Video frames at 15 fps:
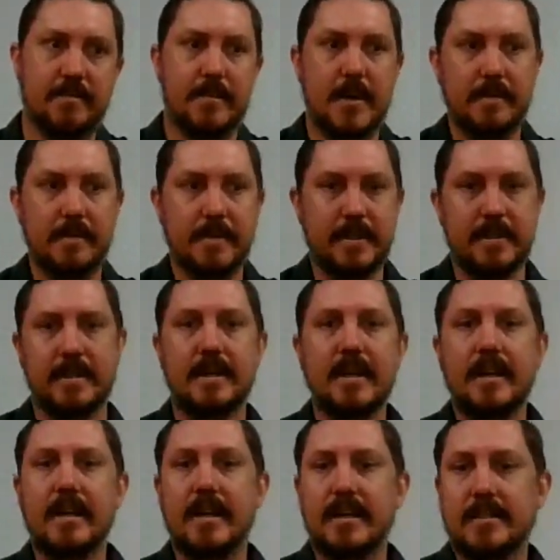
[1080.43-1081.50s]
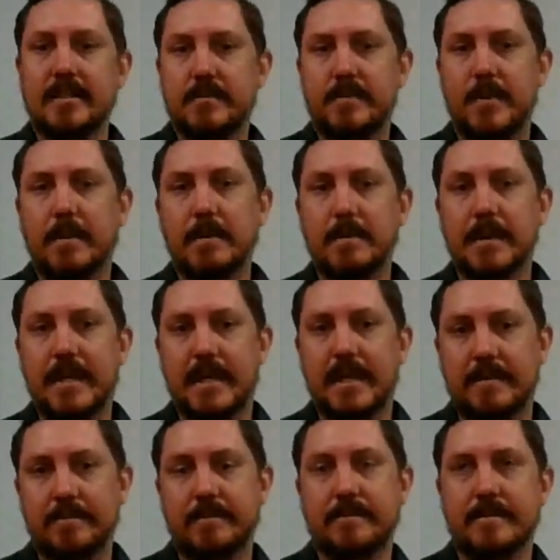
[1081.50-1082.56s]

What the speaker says: moment, it's probably